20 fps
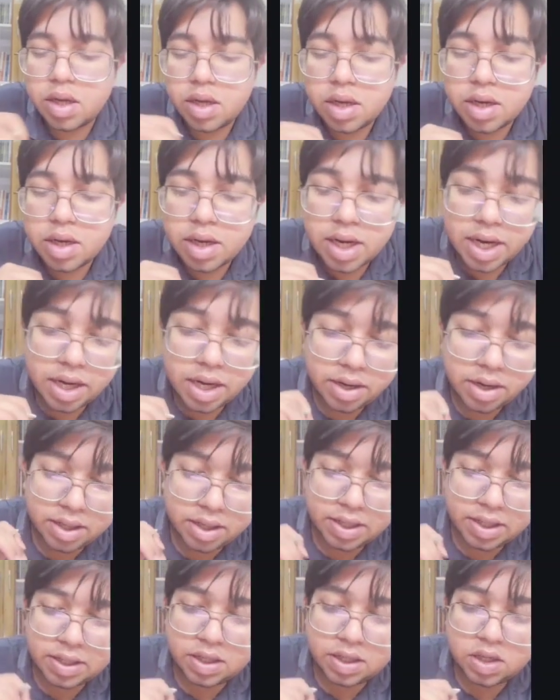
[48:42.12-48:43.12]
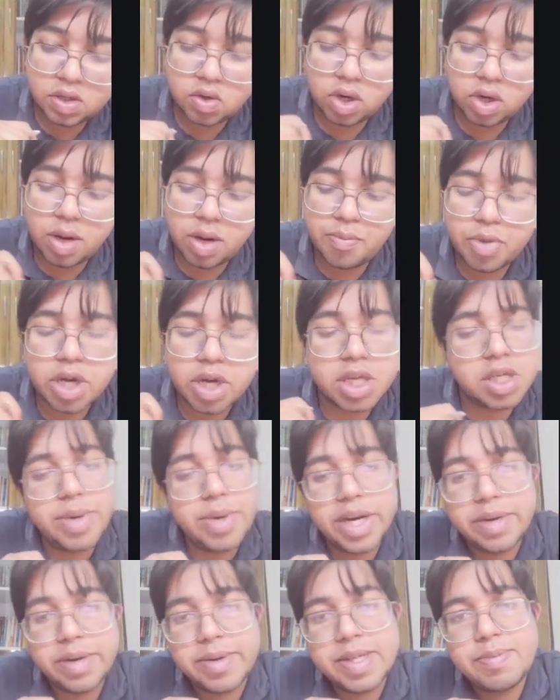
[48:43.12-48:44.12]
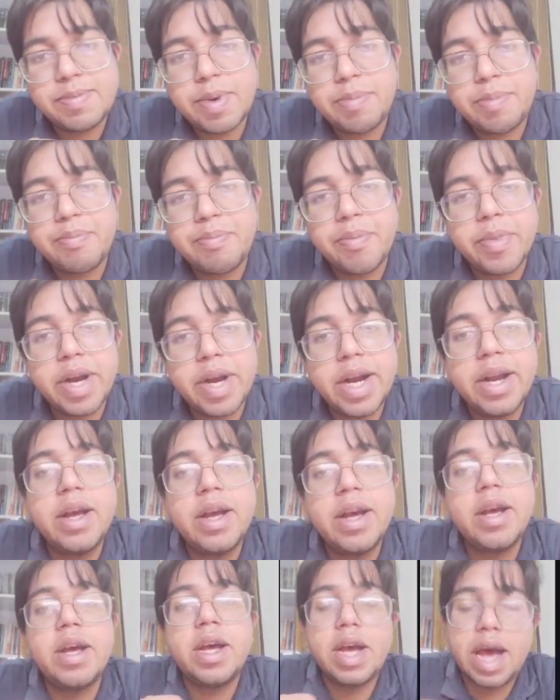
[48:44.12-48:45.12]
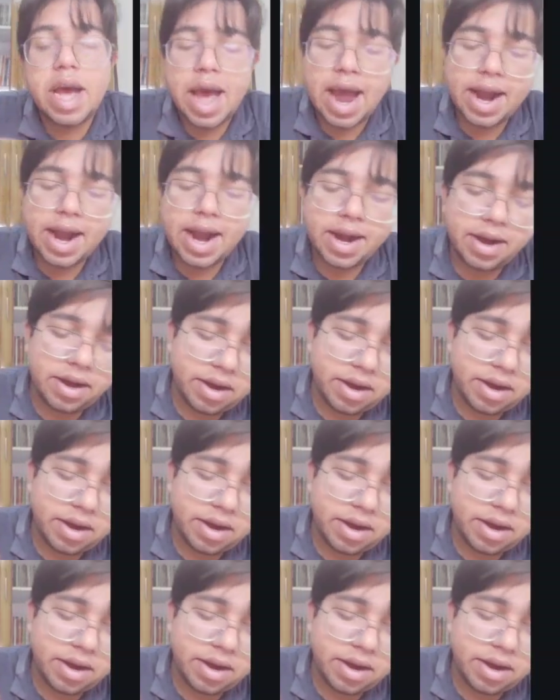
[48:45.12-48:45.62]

right? This is the sodium potassium ATPase pump, right? And